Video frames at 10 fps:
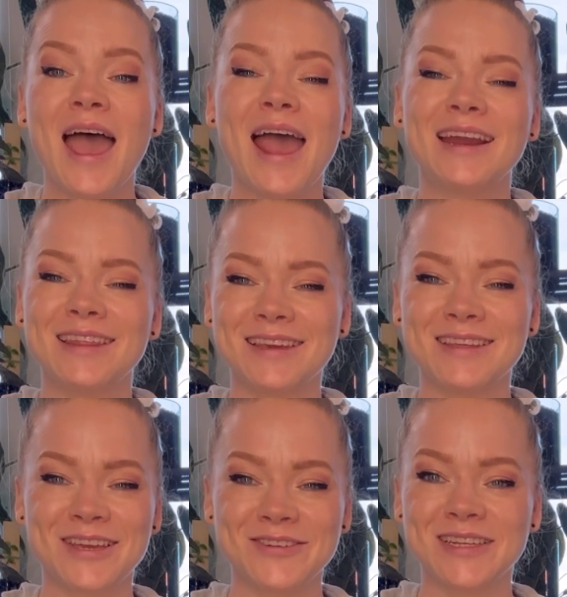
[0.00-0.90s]
Anything
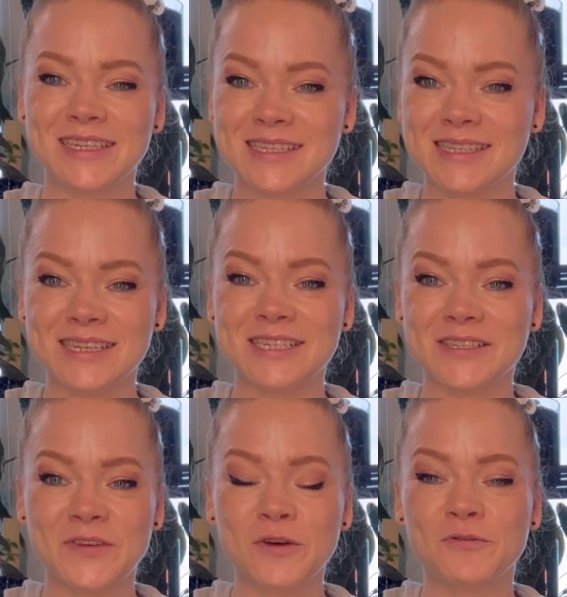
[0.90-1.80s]
that you would like to see,
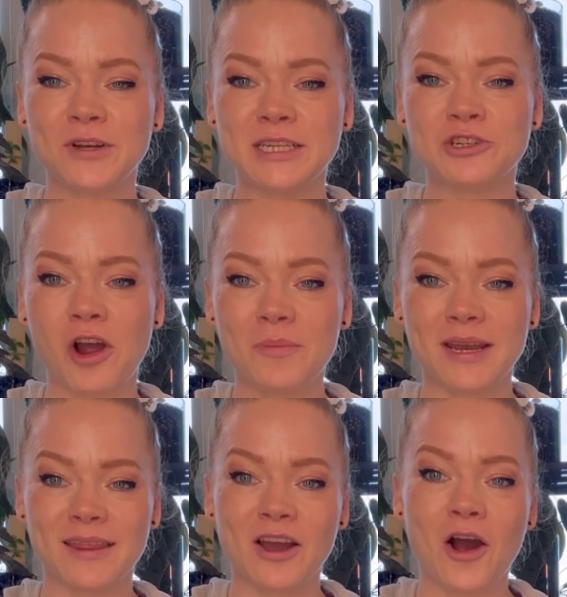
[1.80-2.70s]
just feel free to drop it
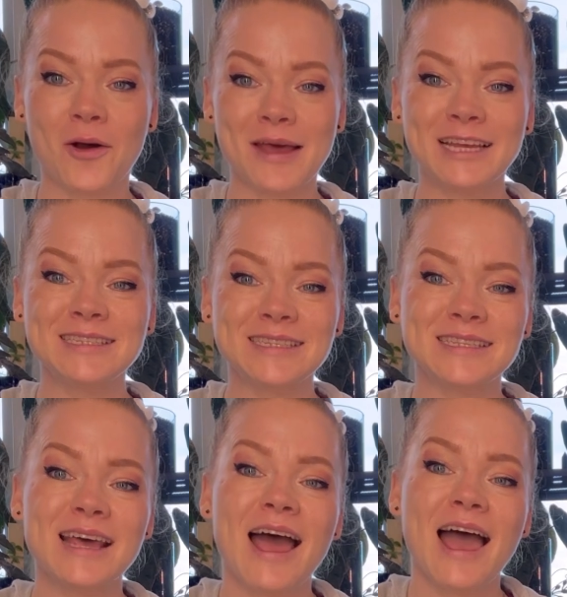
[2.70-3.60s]
in the comments.
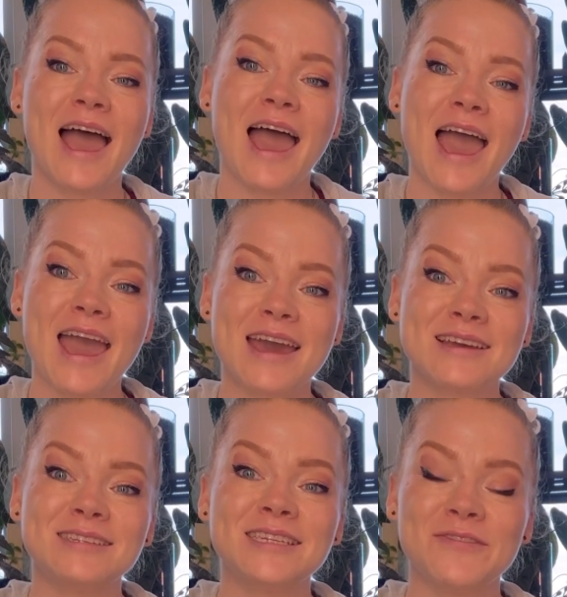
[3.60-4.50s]

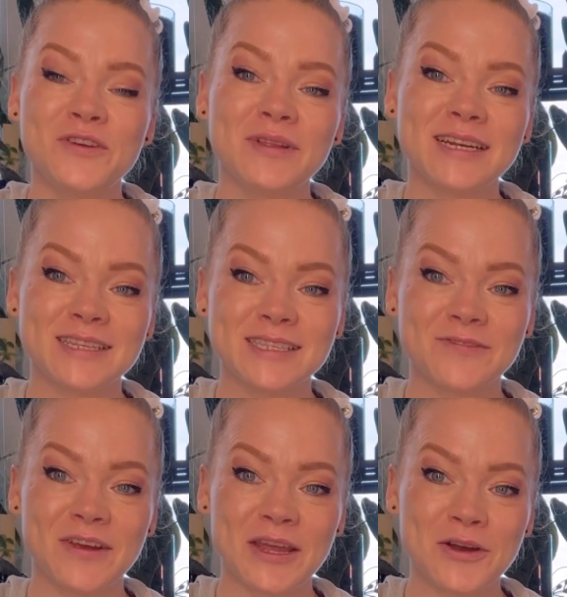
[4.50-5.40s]
And if you liked this
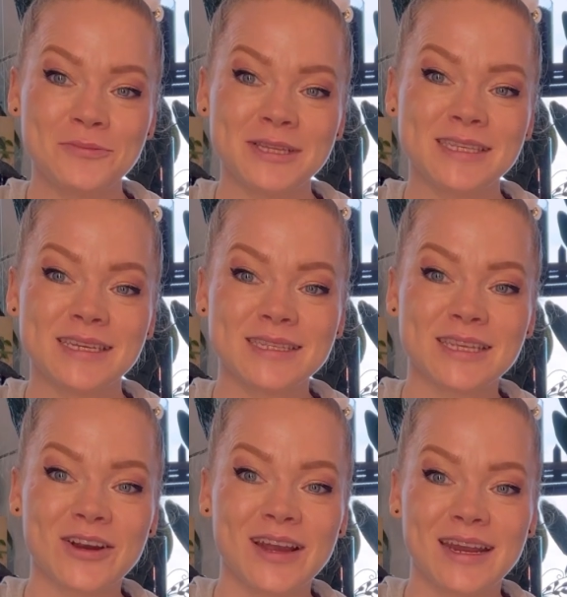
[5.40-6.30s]
video, please
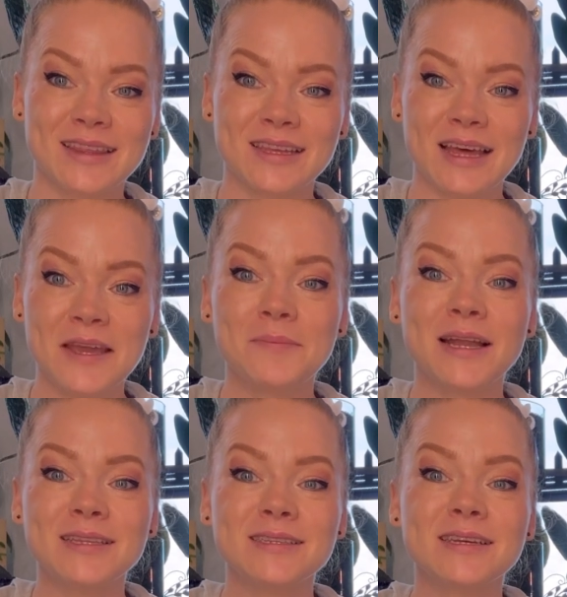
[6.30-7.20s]
consider hitting the like
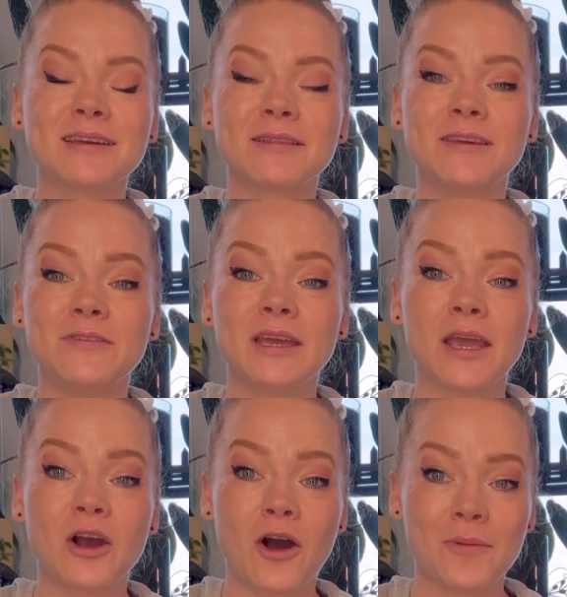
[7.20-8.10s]
button, leaving a
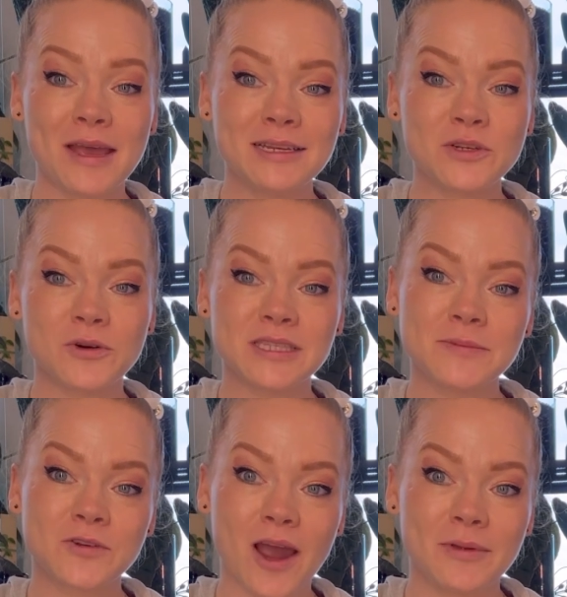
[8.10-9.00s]
comment, or
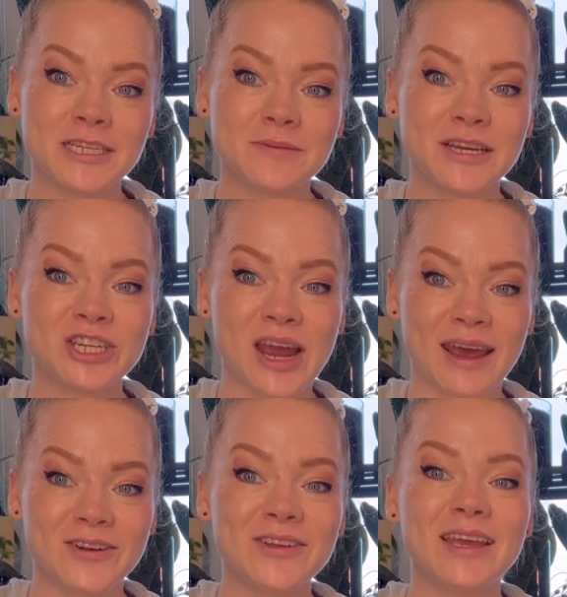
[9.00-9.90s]
subscribing to my
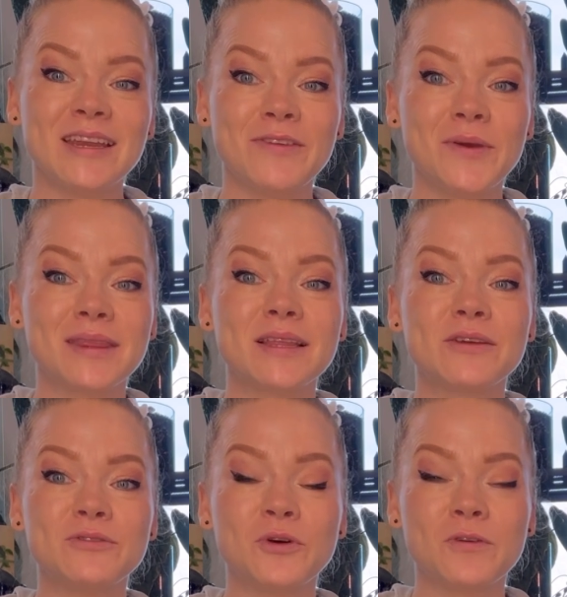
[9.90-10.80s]
channel. And if you hit the
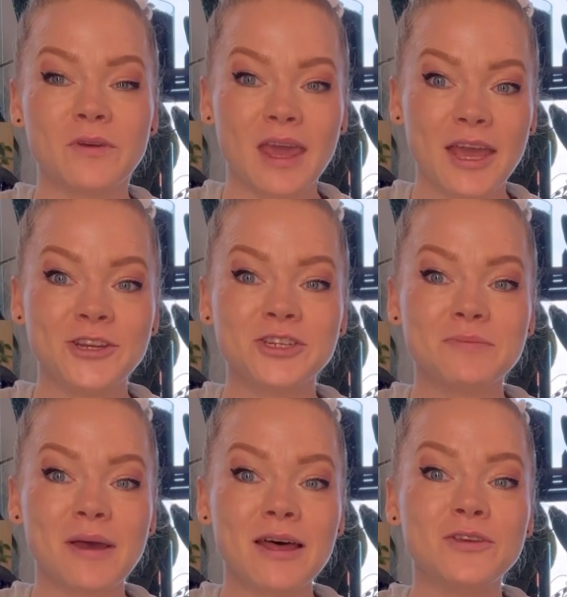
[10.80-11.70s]
little notification
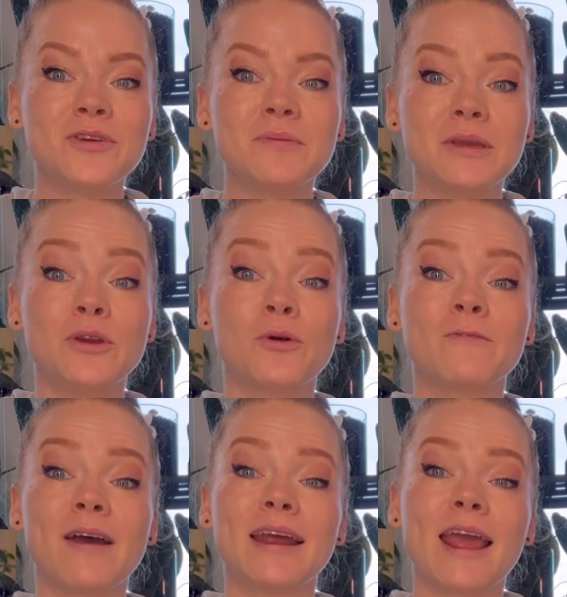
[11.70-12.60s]
bell, you can be
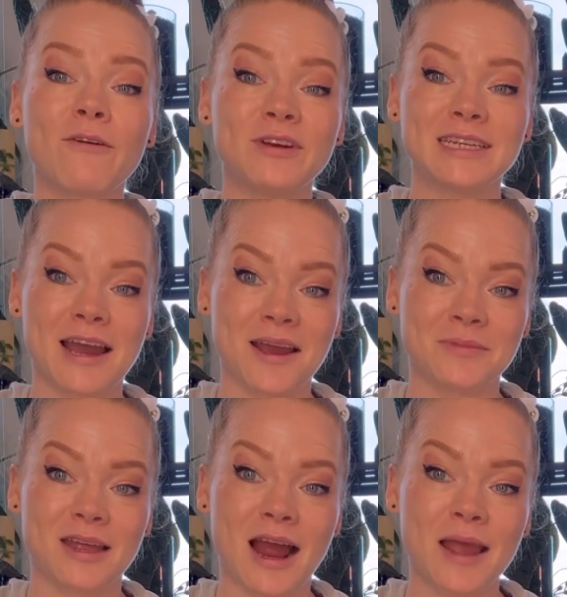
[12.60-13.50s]
notified every time
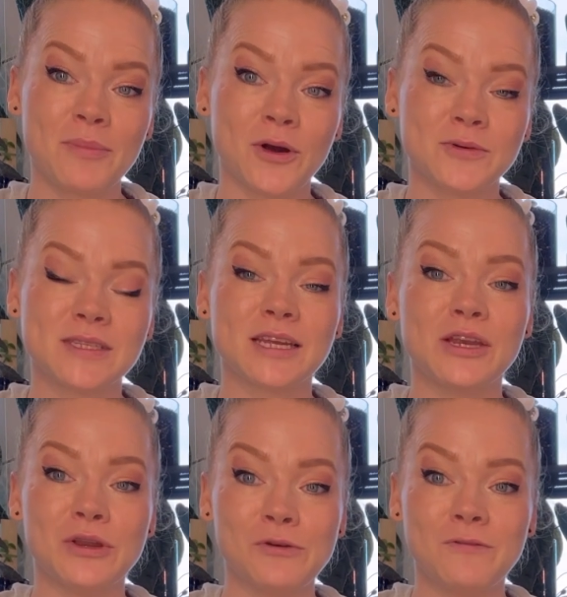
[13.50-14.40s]
that I post a
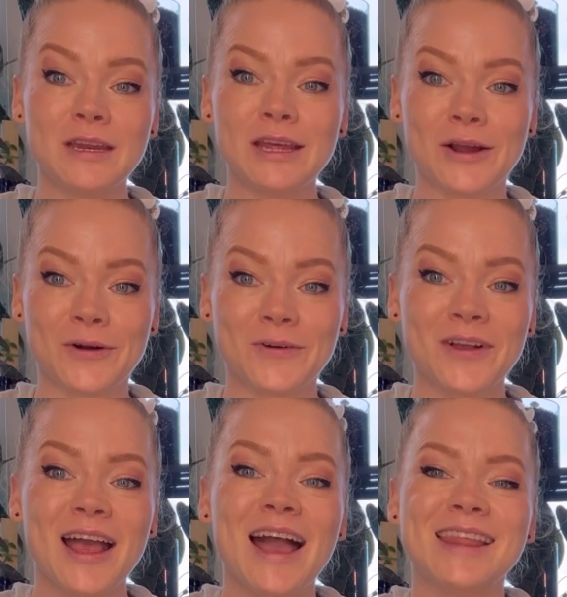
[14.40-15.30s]
new video.
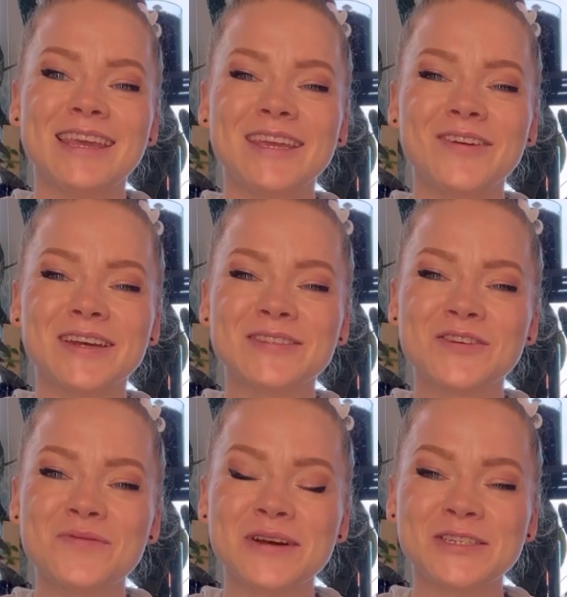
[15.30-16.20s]
Thank you guys
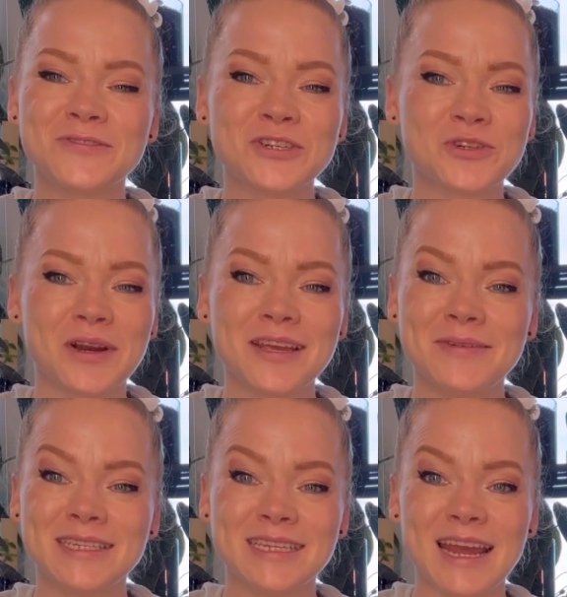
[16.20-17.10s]
so much for joining
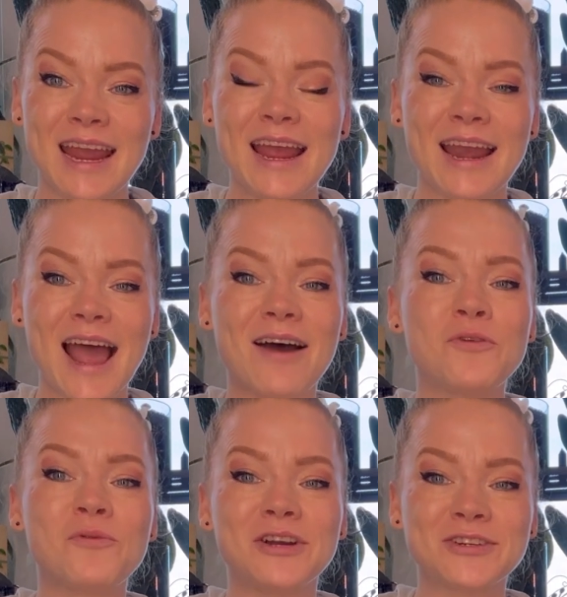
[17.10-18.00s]
me today, and have a
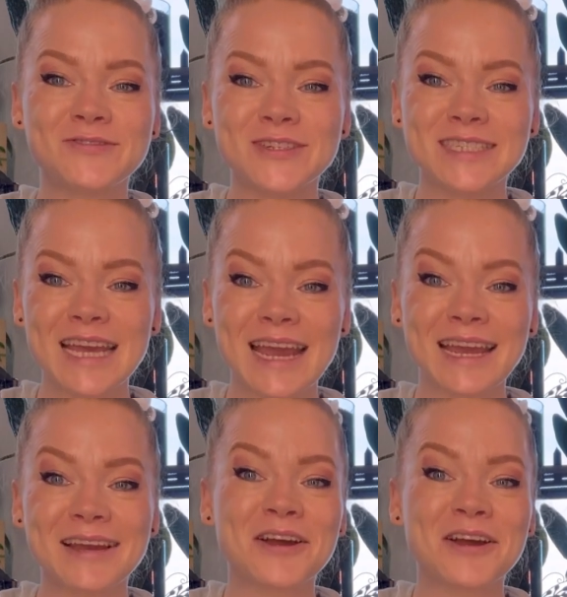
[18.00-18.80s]
wonderful day.